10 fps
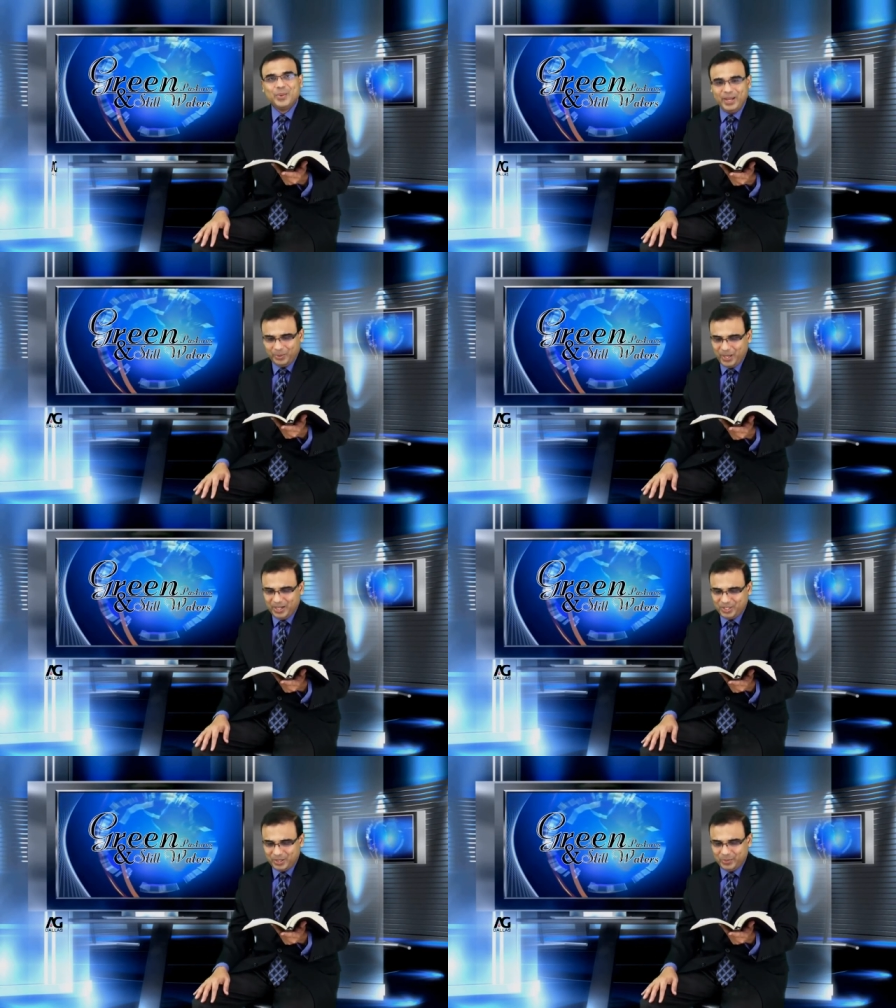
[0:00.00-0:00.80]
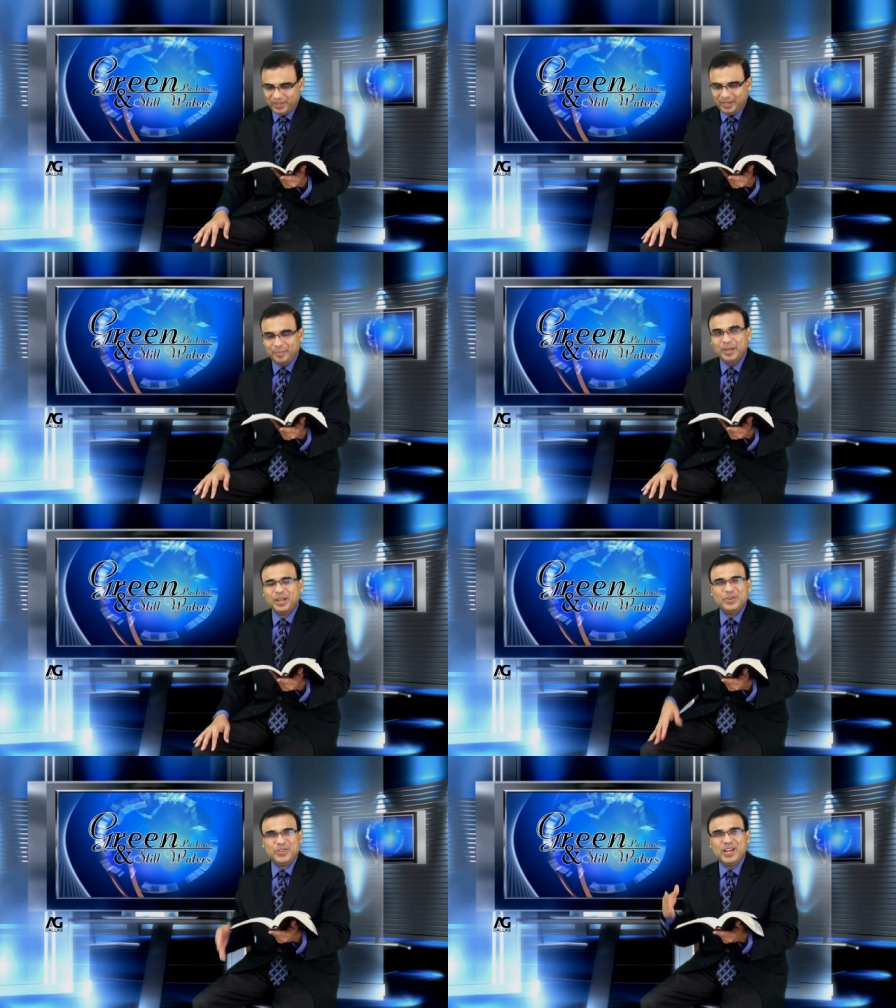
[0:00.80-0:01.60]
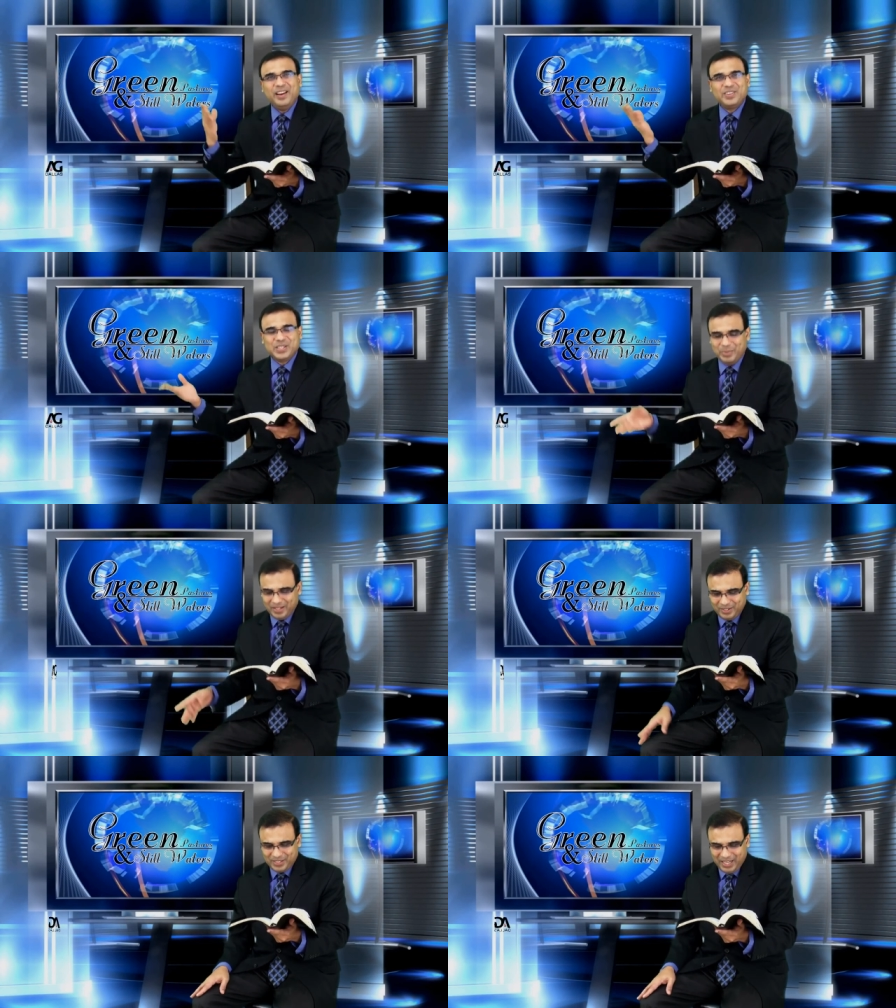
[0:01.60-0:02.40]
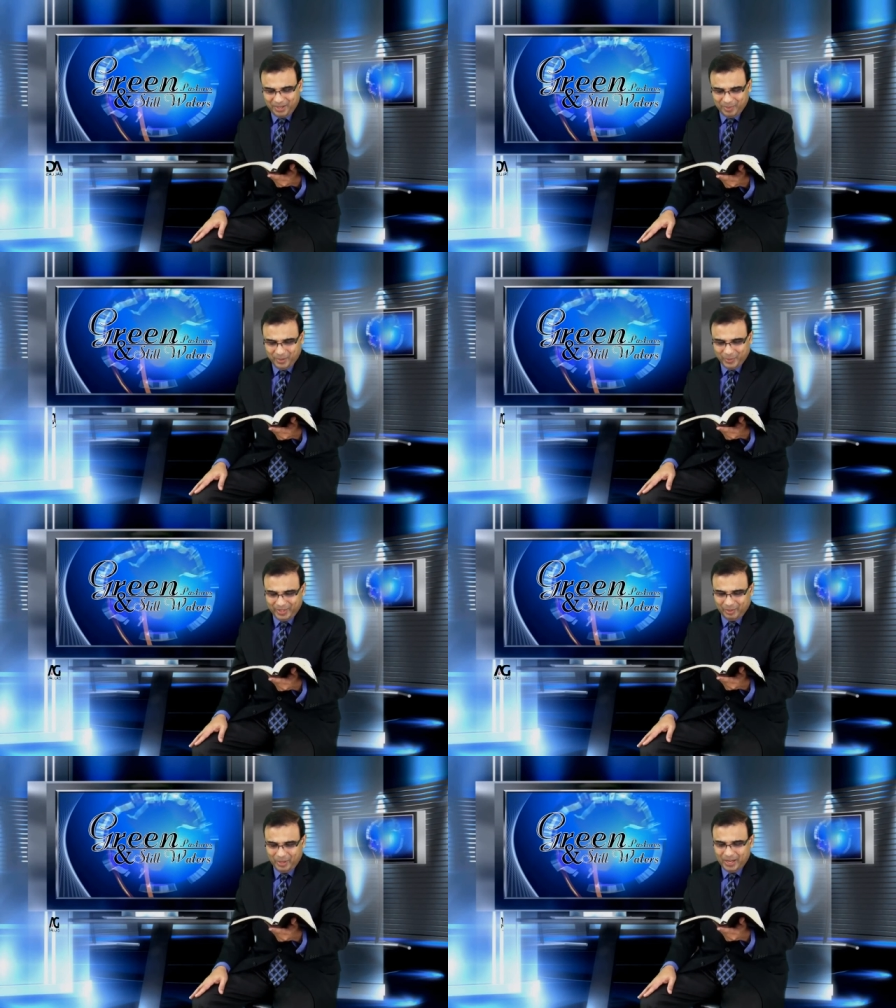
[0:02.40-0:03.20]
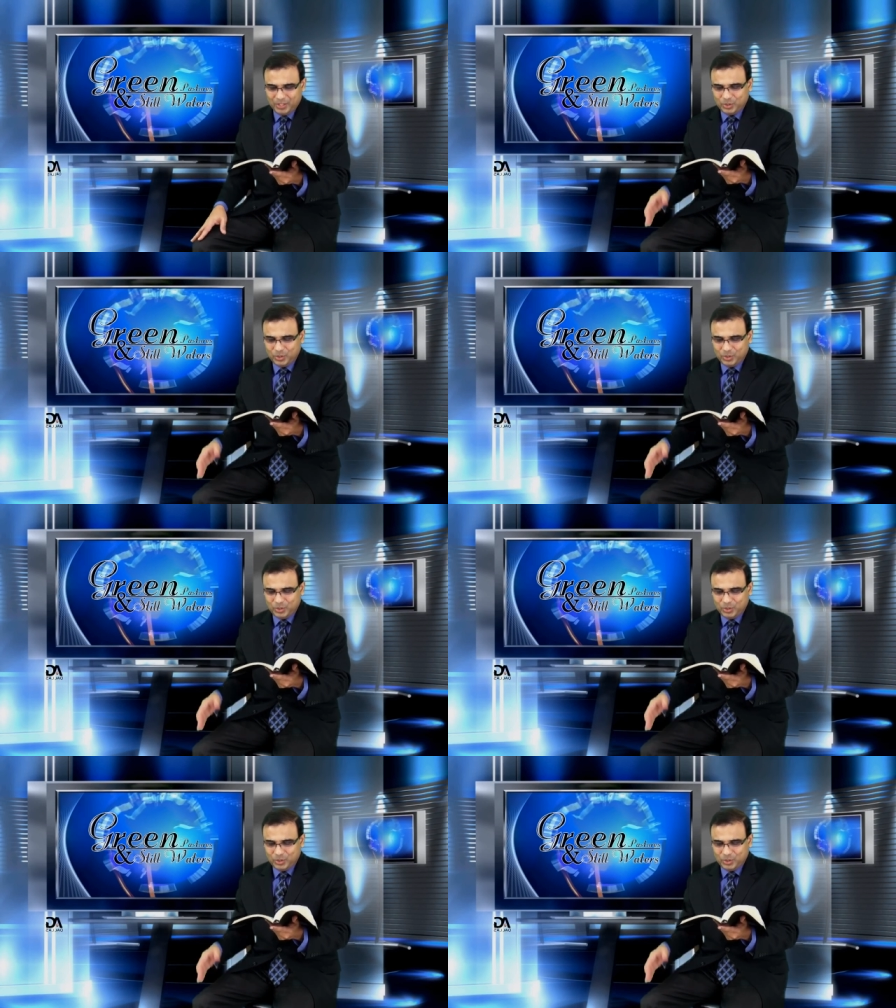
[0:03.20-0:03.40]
recreation with them, share some entertainment with them,